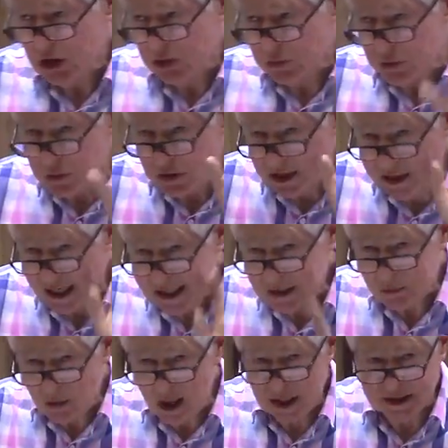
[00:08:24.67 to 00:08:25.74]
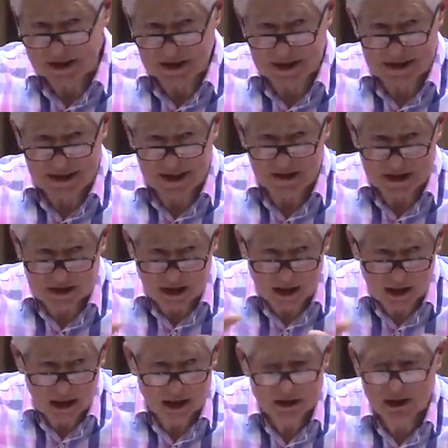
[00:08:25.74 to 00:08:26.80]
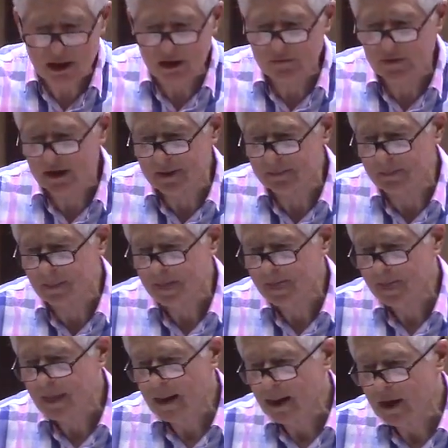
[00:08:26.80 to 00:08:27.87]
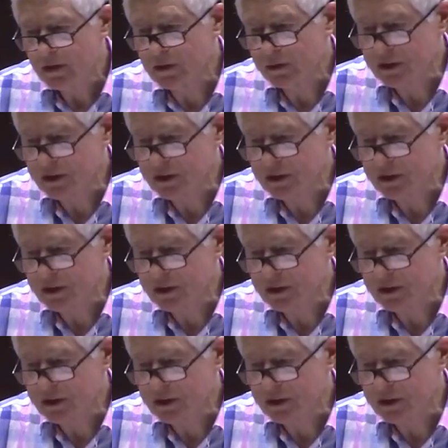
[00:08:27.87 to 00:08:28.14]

through gay rights, and there's a lot of them, through